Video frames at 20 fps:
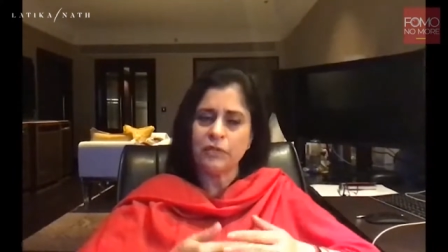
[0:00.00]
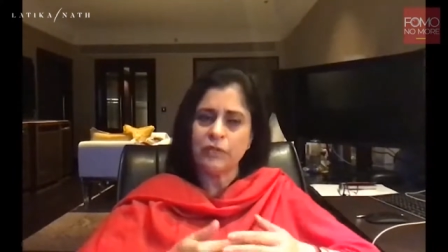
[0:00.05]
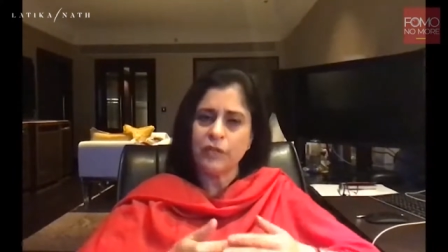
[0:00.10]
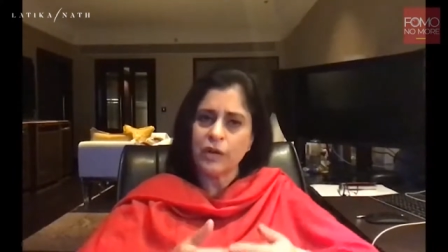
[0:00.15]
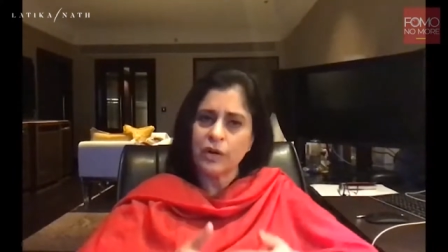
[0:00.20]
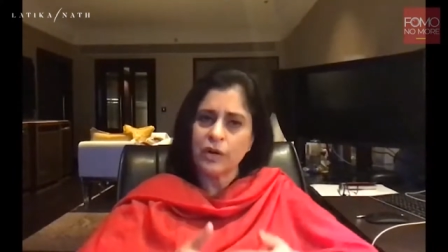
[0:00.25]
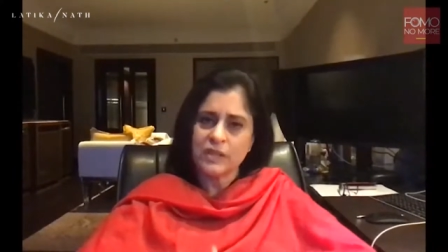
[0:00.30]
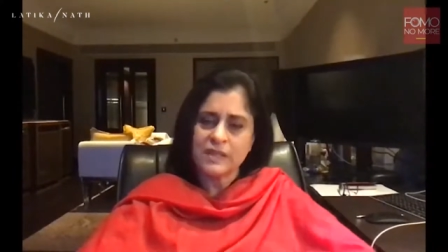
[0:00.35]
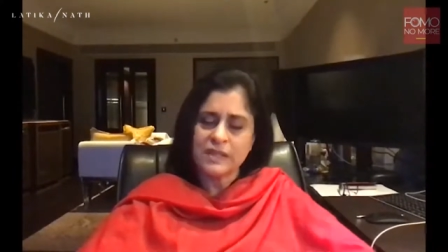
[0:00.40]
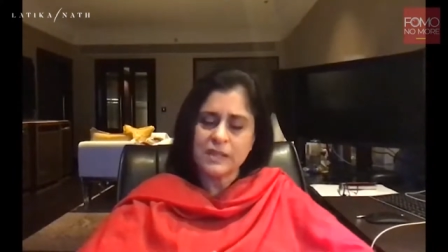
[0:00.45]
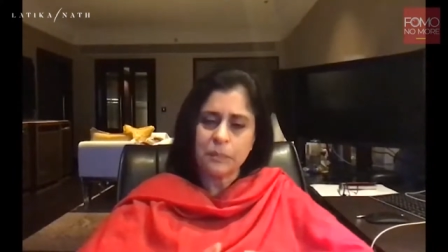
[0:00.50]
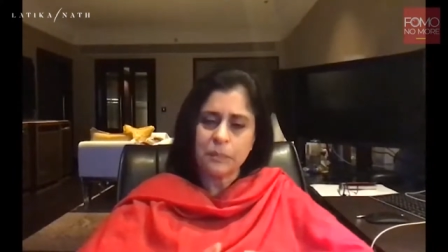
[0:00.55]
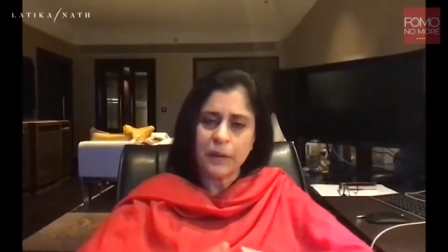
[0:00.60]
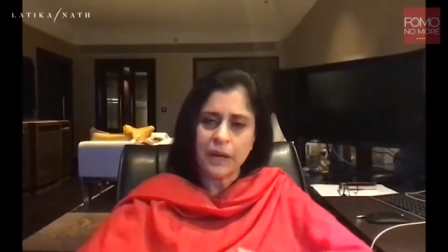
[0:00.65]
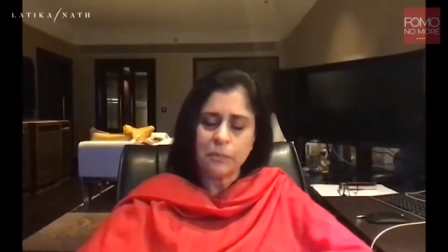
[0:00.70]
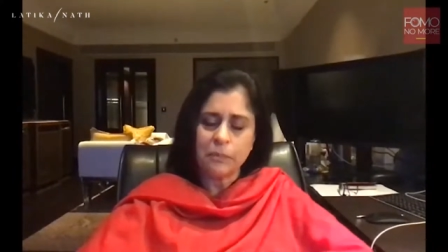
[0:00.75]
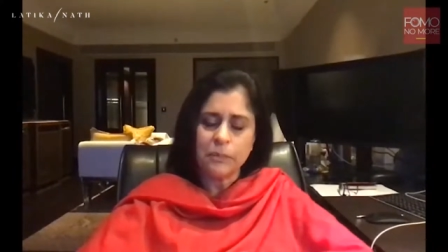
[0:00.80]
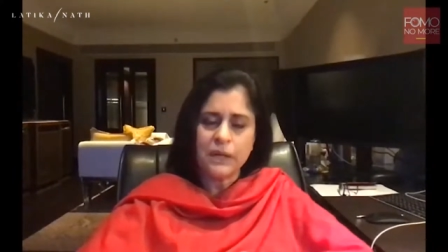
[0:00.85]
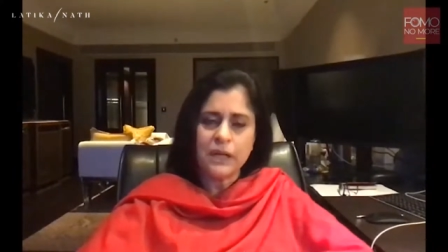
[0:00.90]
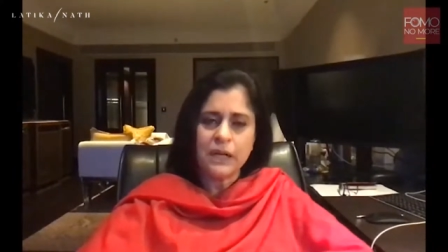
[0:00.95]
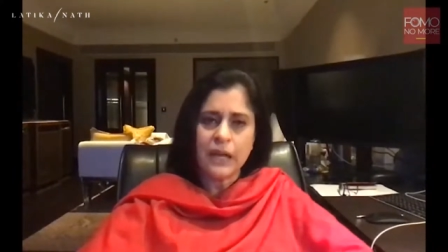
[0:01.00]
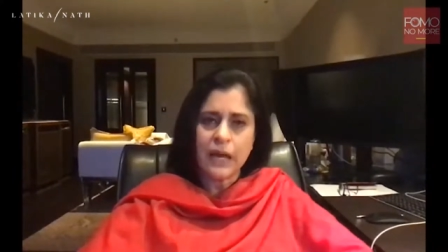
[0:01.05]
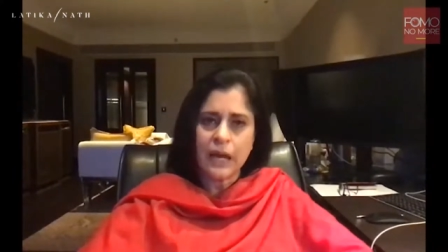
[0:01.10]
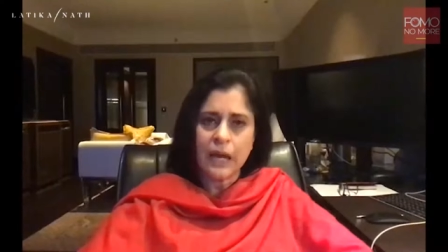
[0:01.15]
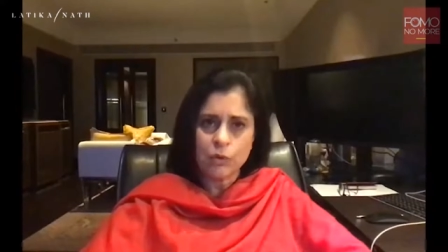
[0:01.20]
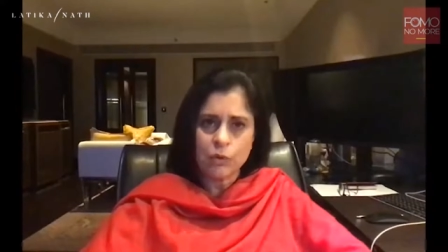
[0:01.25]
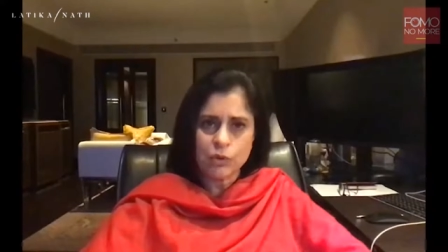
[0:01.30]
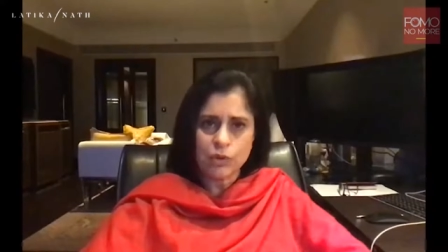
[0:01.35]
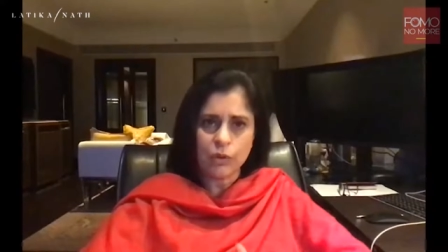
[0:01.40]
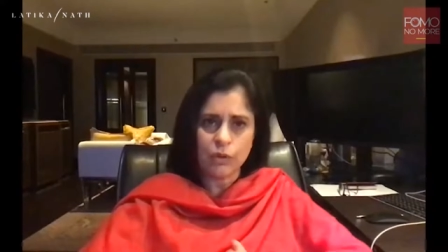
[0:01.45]
forest department
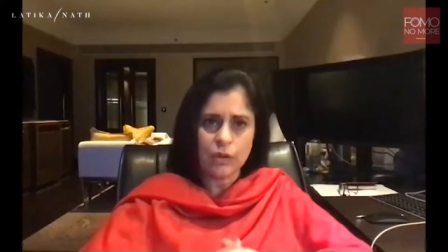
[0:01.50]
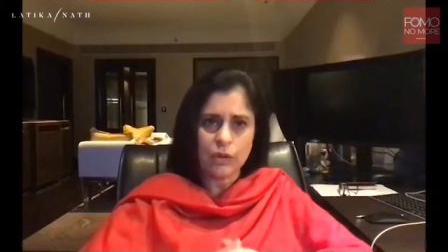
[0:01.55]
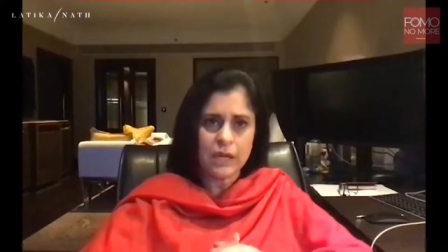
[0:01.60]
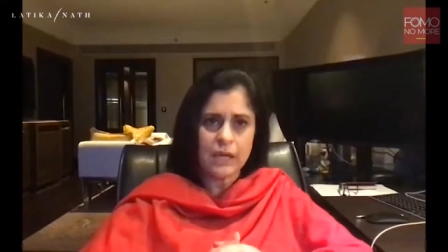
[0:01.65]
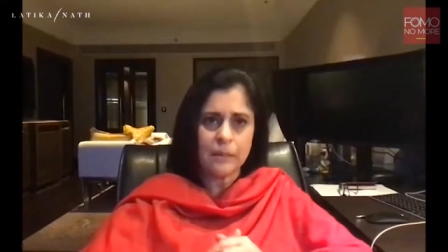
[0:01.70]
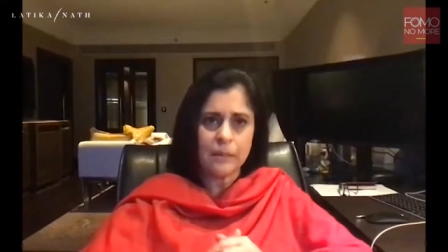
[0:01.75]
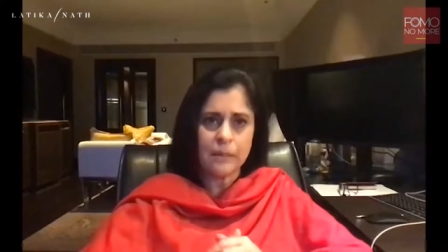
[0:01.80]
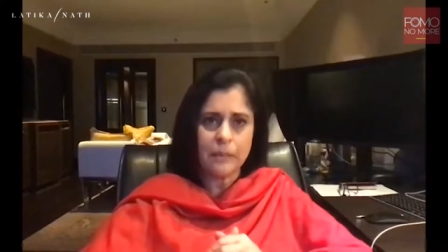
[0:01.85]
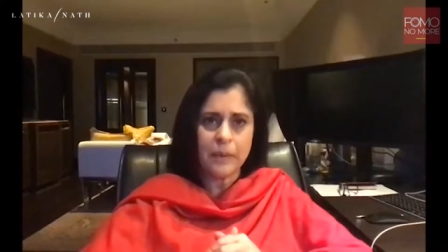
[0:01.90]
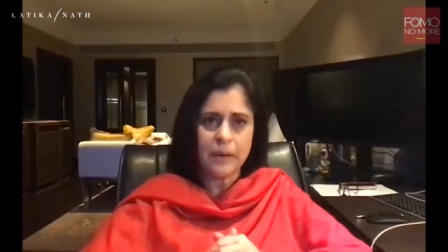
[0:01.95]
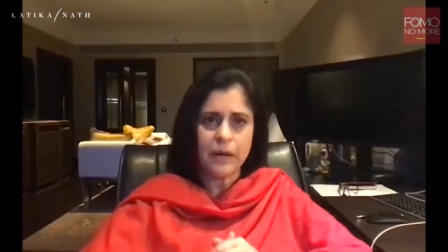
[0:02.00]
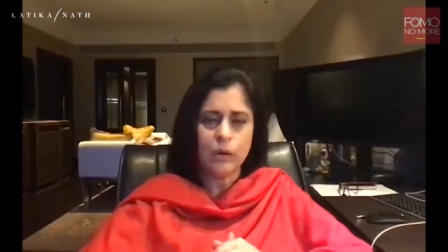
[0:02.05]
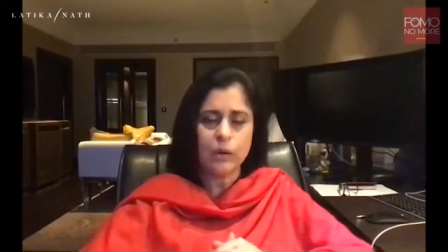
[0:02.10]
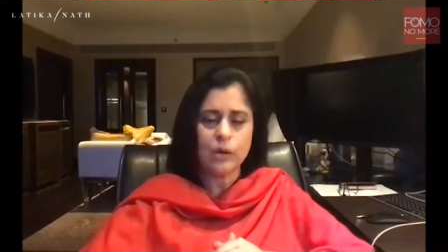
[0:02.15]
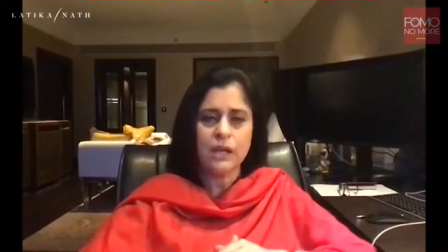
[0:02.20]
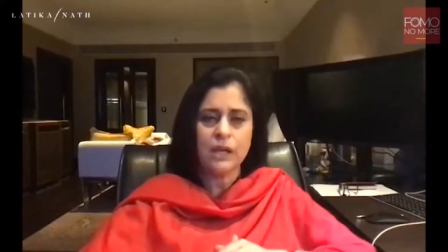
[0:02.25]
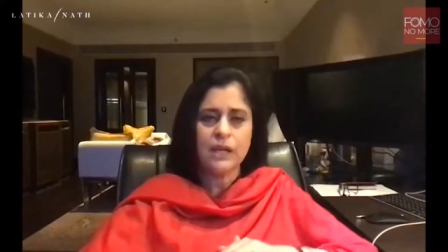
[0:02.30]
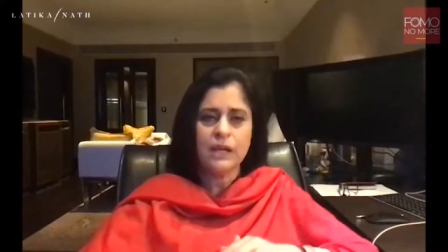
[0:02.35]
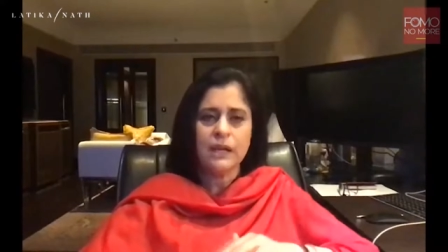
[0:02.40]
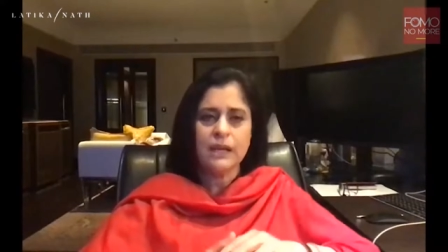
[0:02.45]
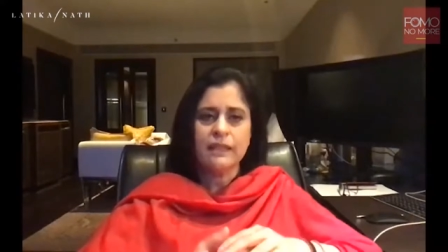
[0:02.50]
now talking about